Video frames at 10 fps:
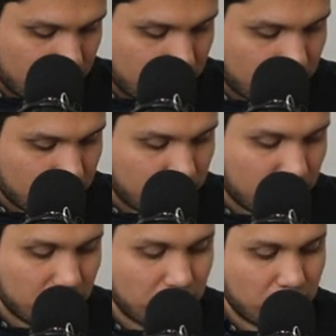
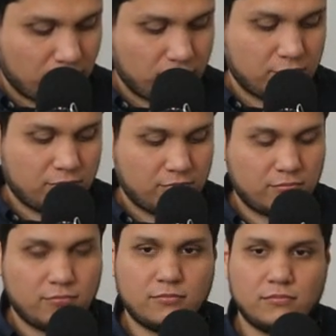
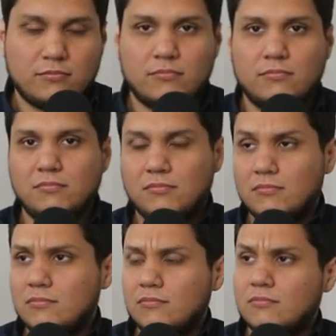
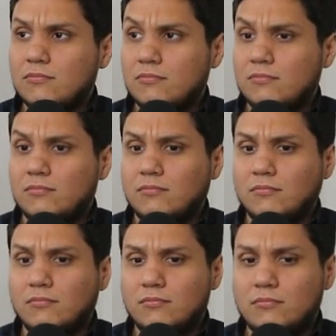
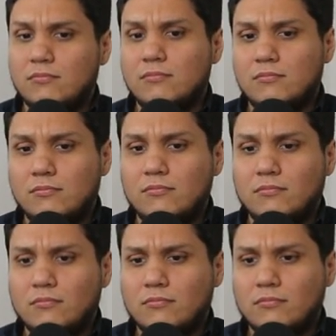
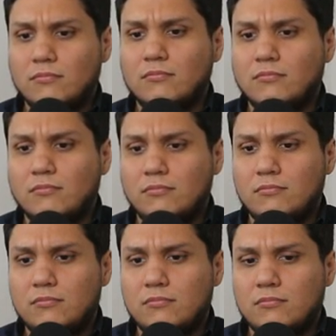
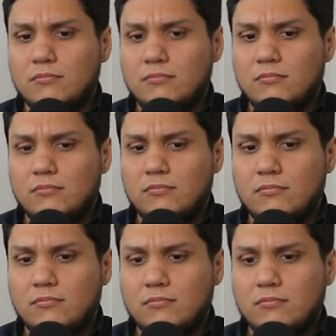
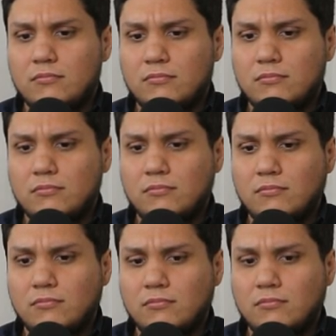
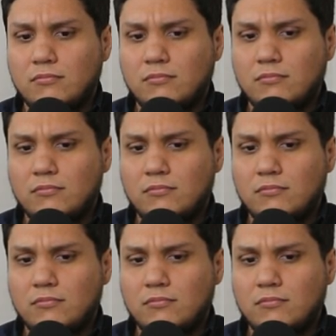[no speech]